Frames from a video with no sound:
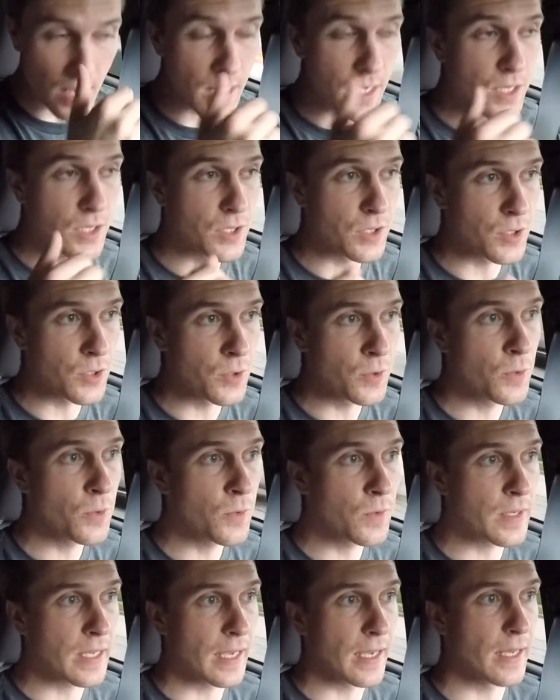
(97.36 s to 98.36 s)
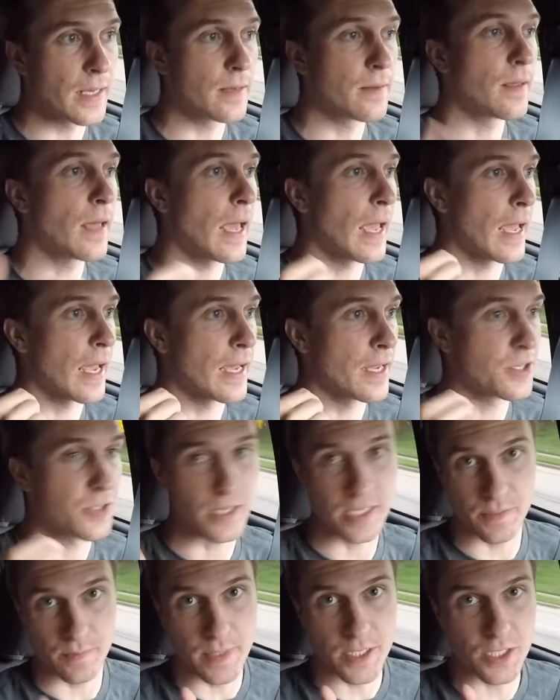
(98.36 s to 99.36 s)
you get a
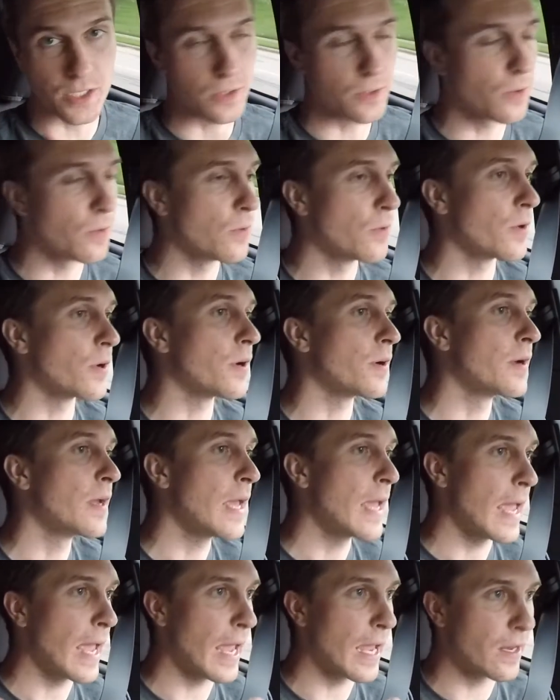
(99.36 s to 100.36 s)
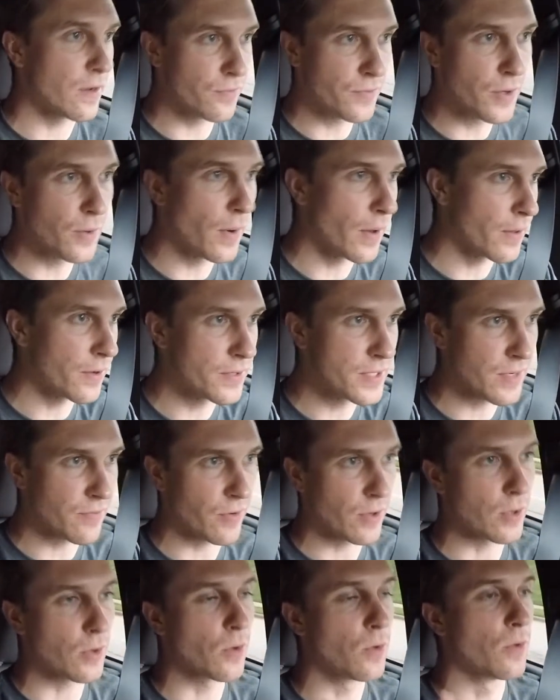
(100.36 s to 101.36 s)
transmission cooler and a few other
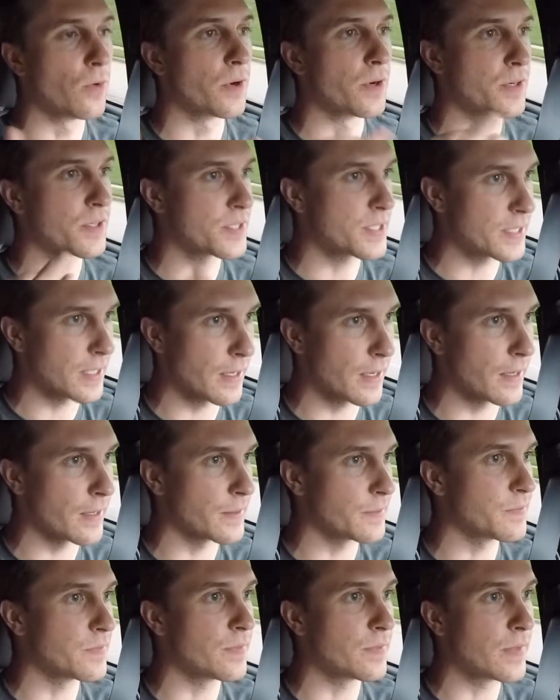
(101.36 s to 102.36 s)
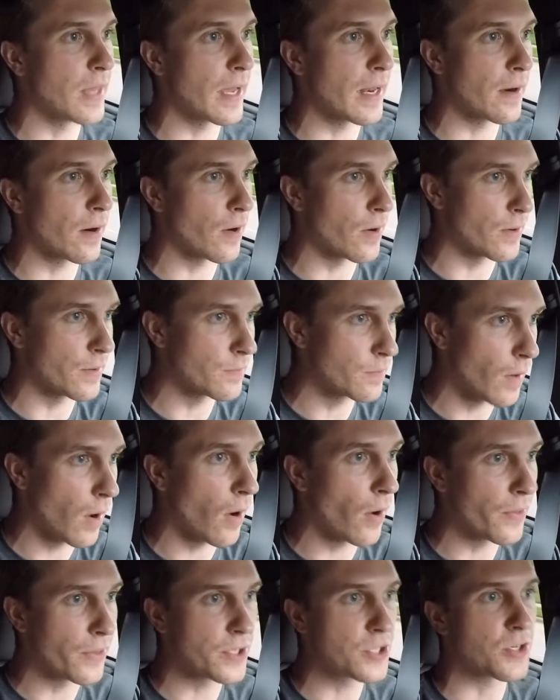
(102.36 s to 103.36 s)
different coolers that are
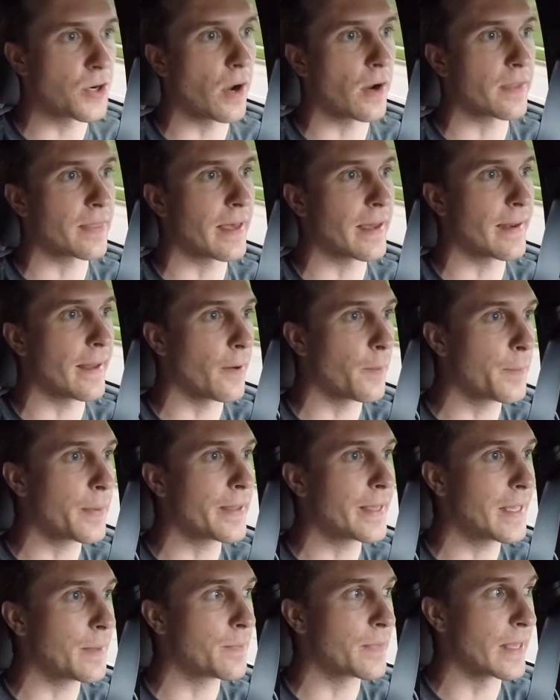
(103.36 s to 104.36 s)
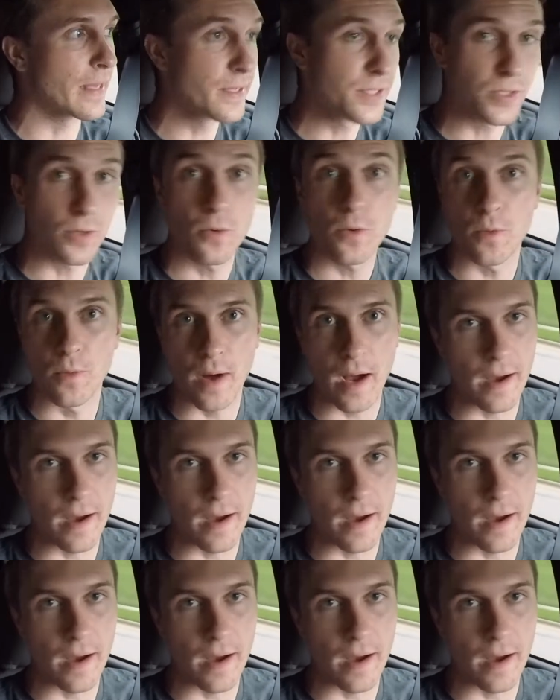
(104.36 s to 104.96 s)
on the truck that help keep things cool,